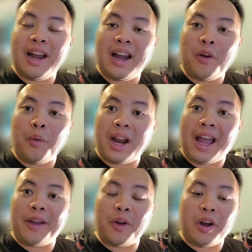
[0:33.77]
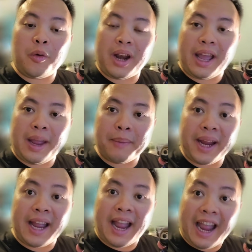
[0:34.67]
what I
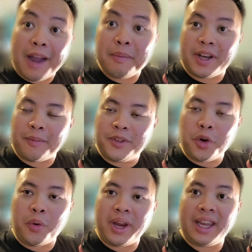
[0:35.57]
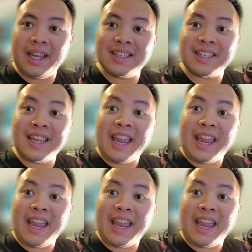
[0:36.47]
make a habit of doing is